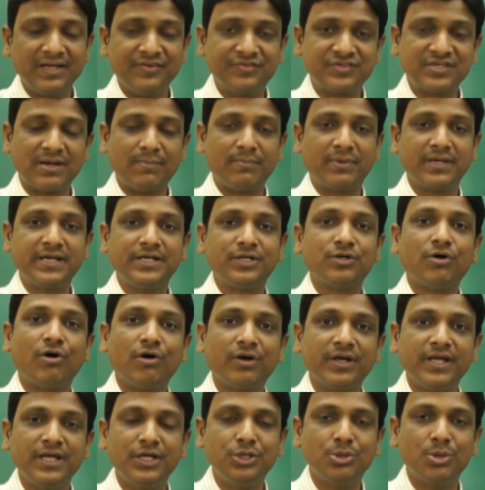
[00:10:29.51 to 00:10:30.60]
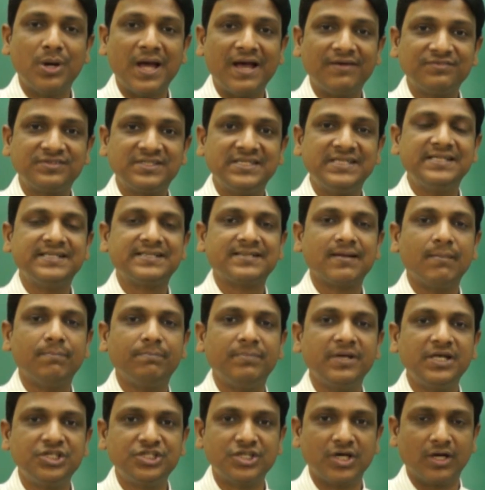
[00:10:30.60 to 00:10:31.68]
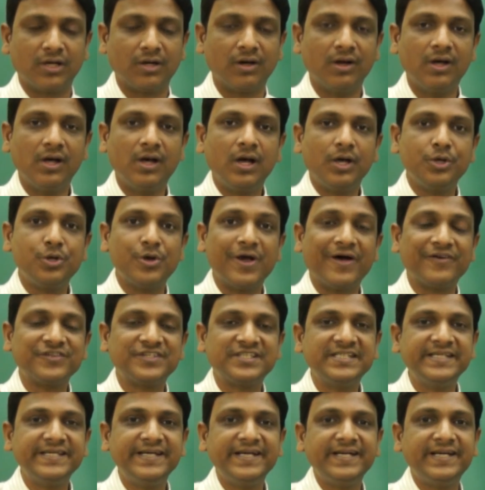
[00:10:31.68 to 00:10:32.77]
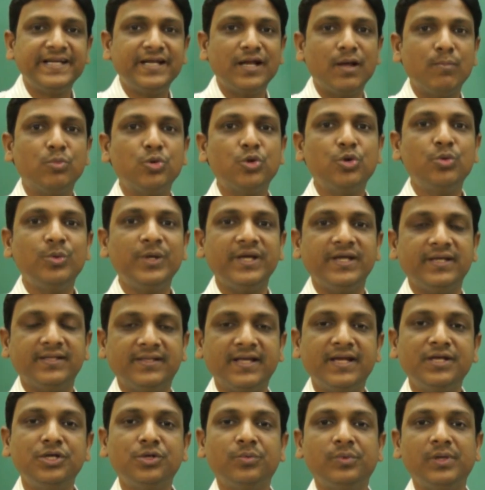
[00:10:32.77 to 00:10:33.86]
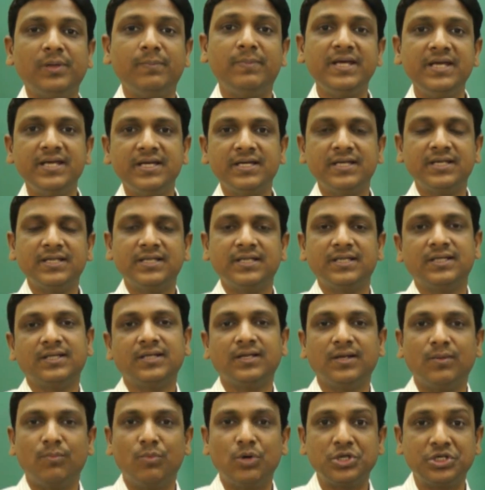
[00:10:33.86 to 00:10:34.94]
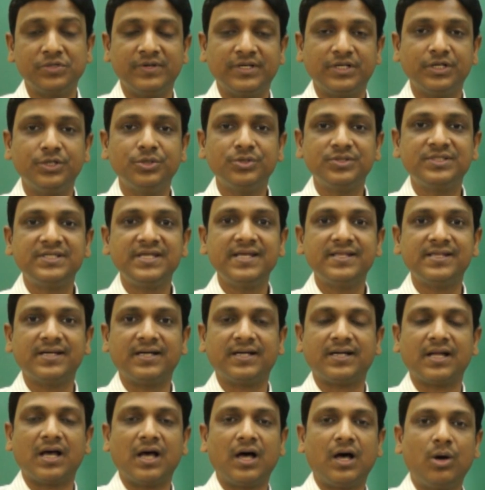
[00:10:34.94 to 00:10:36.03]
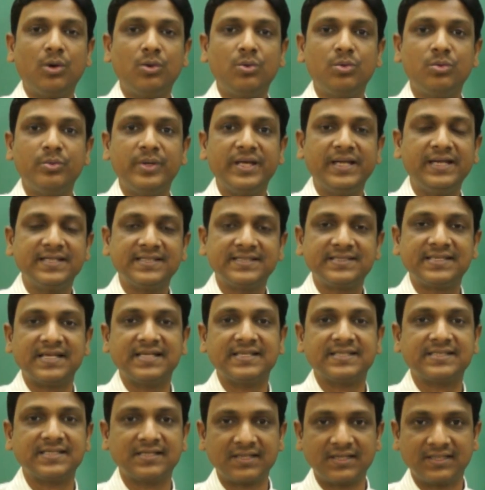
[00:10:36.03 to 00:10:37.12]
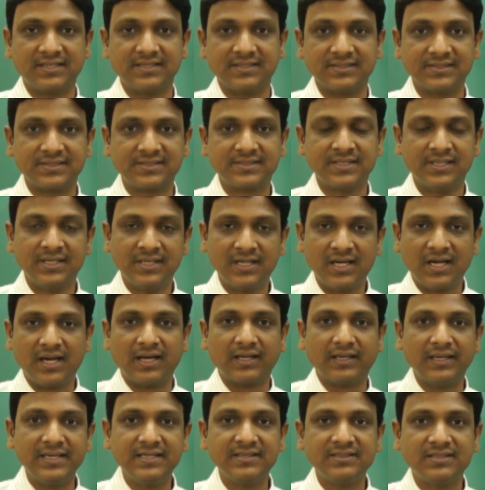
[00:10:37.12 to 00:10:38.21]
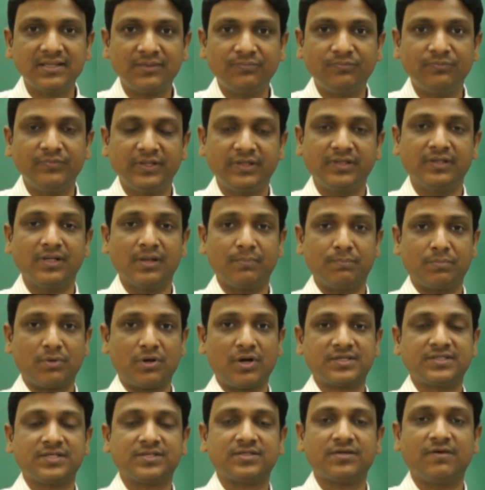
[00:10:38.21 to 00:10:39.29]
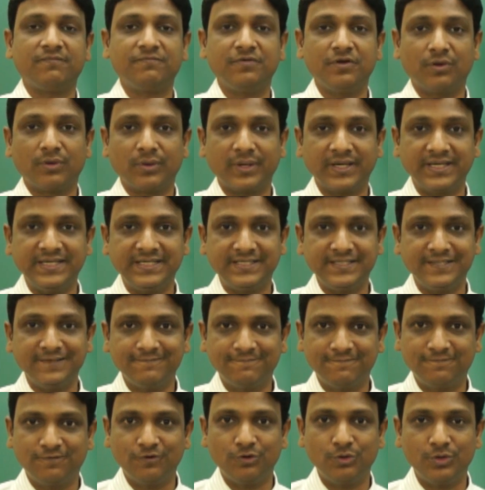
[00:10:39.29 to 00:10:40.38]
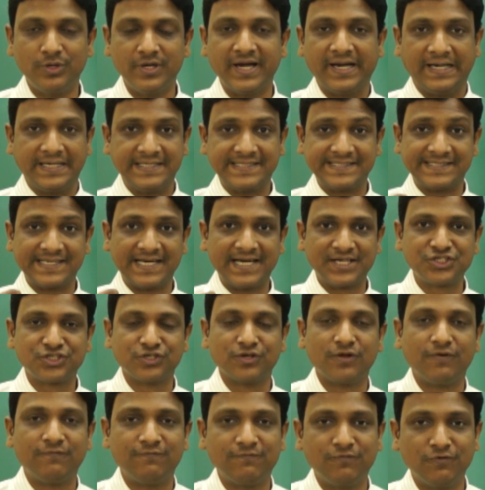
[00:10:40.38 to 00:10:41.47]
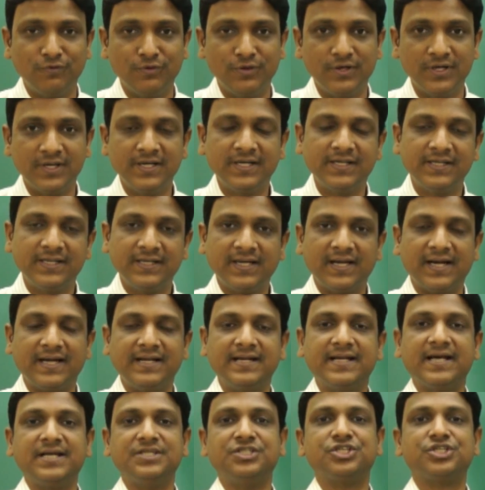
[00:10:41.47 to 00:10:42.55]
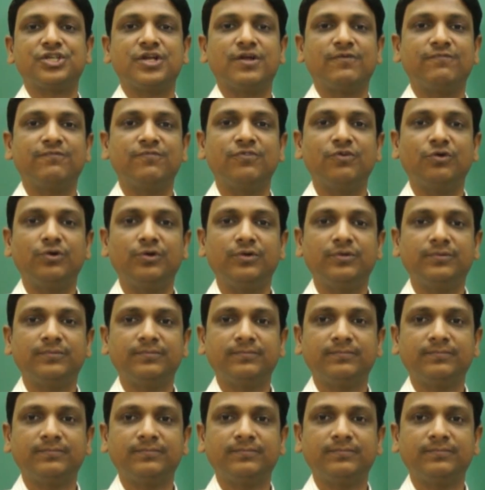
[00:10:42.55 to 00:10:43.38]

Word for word: If somebody talking, you have seen some picture, you have seen it in a movie, then you will be motivated. You see that how various sense organs are linked up with the process of your eating food and selection of food and digestion of food.